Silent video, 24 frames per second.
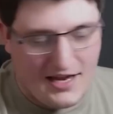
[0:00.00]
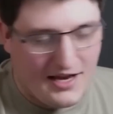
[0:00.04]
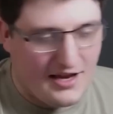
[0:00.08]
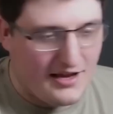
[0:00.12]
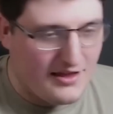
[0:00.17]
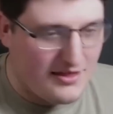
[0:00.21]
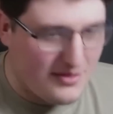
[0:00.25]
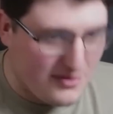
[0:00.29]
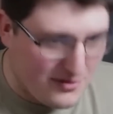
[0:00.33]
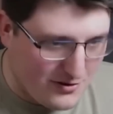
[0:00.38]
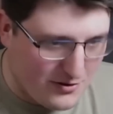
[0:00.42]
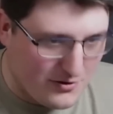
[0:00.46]
and
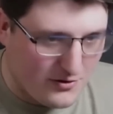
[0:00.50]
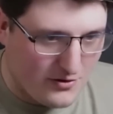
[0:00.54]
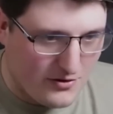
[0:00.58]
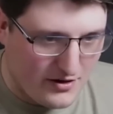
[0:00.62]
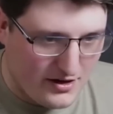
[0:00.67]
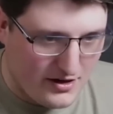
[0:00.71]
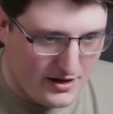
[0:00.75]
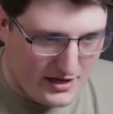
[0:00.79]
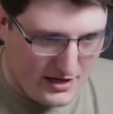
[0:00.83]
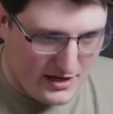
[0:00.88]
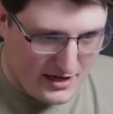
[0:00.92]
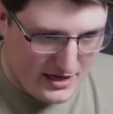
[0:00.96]
I
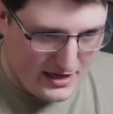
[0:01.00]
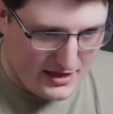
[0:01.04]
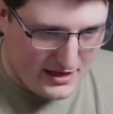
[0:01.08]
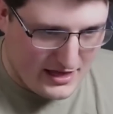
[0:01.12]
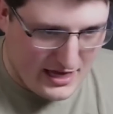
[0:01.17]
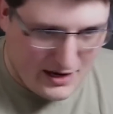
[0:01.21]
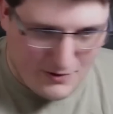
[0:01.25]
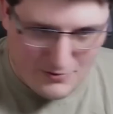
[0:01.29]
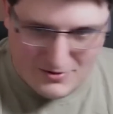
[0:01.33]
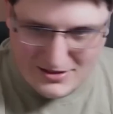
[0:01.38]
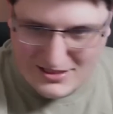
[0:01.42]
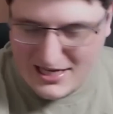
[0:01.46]
thought
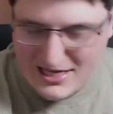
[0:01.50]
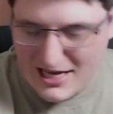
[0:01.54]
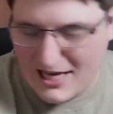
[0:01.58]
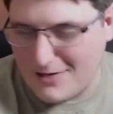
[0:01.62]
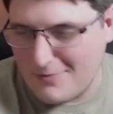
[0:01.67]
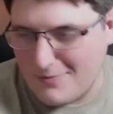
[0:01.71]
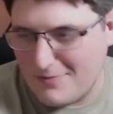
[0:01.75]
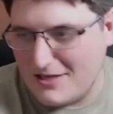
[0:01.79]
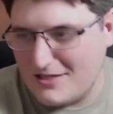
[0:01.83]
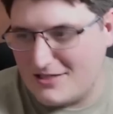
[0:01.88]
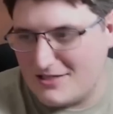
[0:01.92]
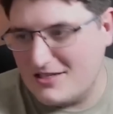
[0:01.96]
that would
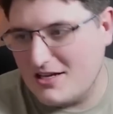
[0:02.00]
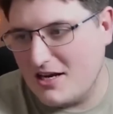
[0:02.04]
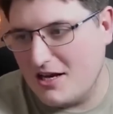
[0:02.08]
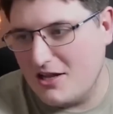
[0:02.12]
take me into